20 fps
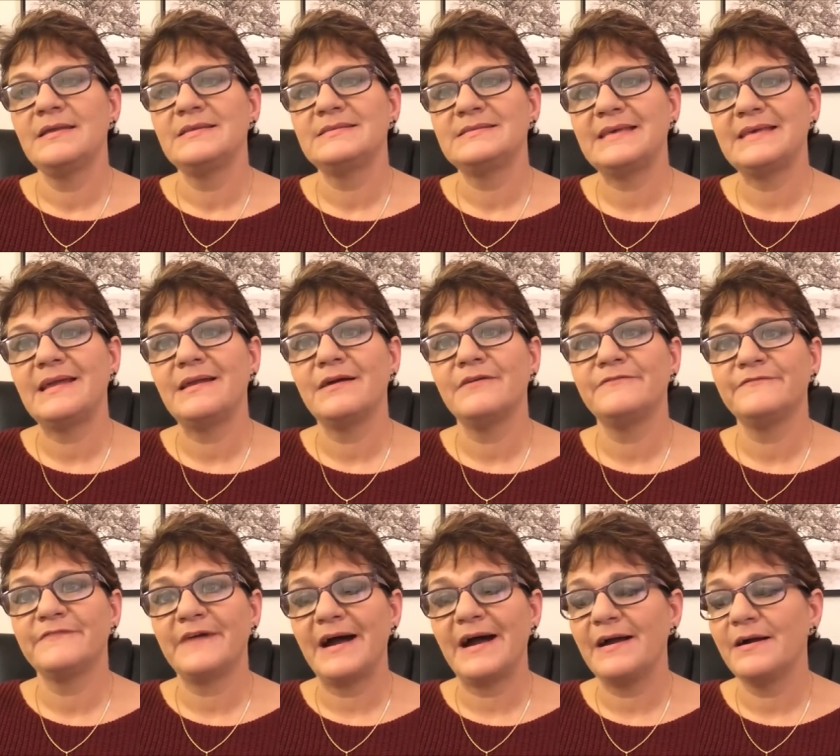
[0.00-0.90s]
set a
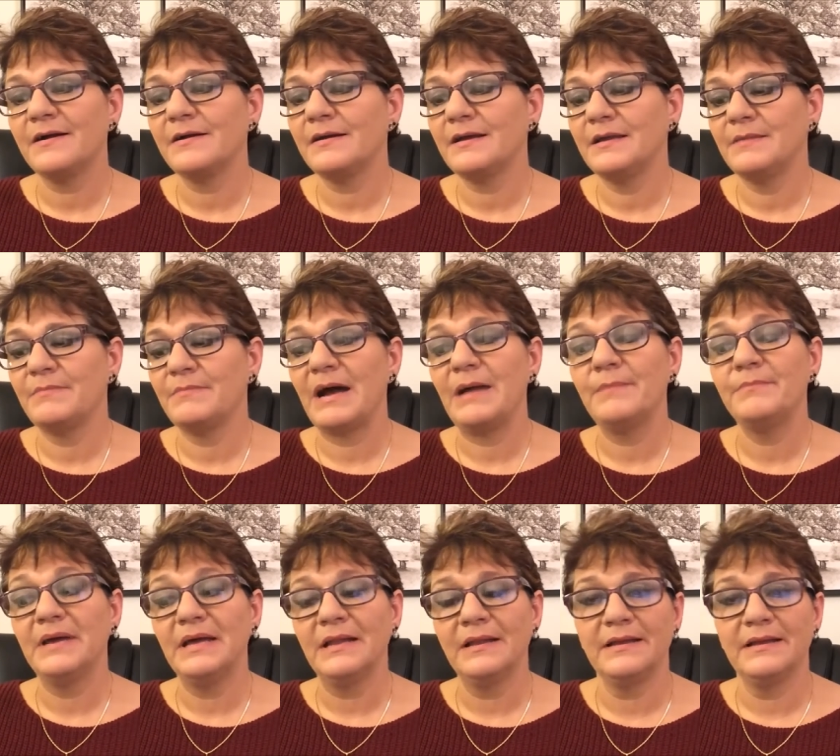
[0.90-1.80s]
fire in my
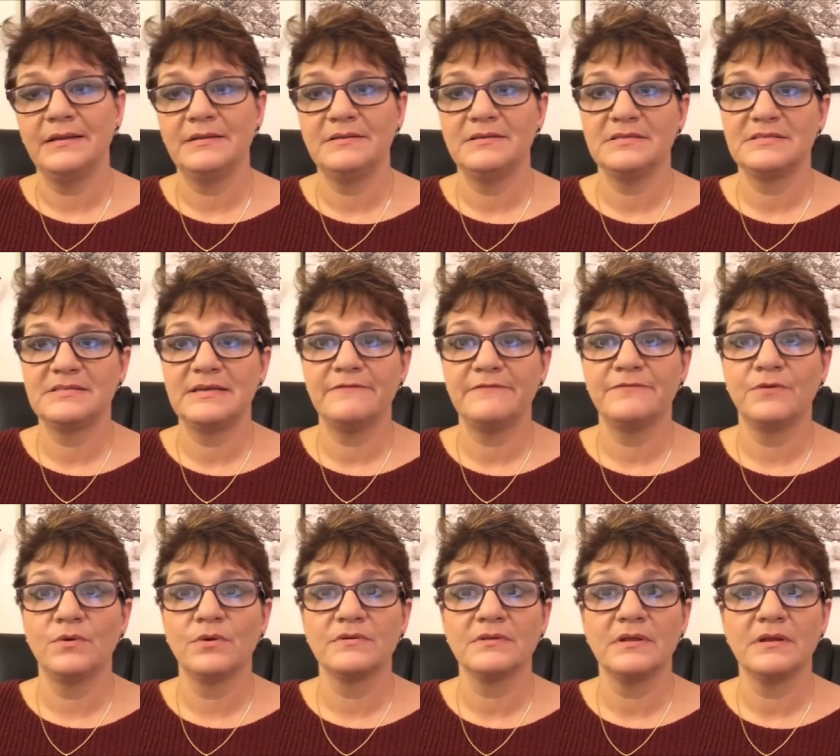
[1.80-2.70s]
belly to set
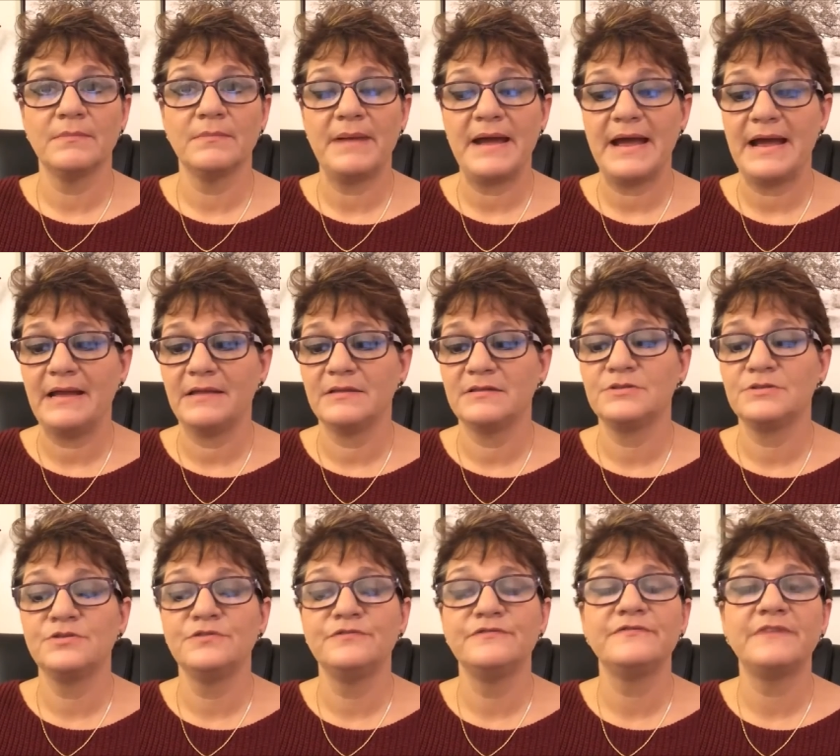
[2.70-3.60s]
forth on a path
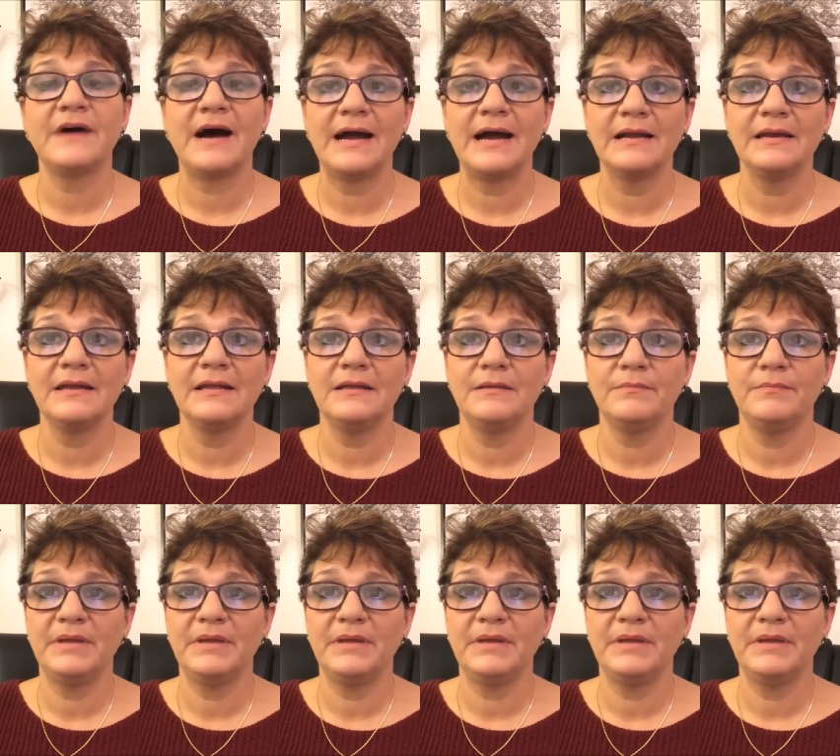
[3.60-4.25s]
to finally